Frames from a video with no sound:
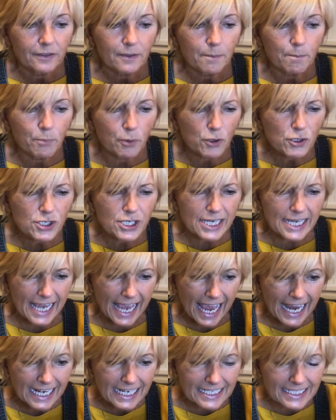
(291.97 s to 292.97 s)
Bunjee
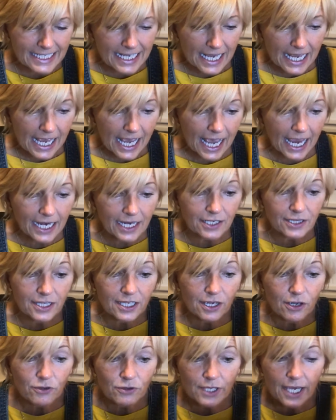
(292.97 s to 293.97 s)
eggs? Echoed
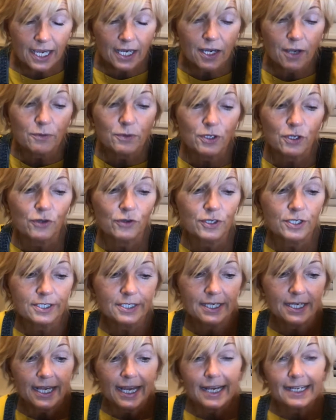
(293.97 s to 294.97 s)
the others.
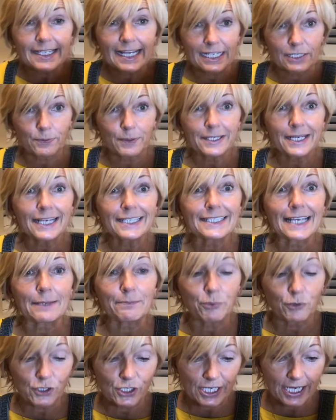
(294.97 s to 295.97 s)
That's what I said,
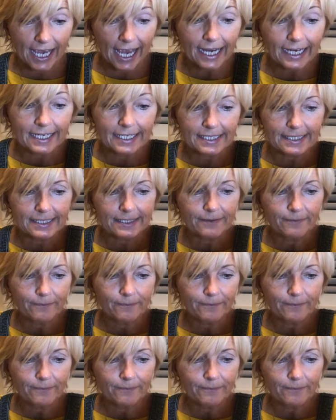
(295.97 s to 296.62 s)
Bunjee eggs.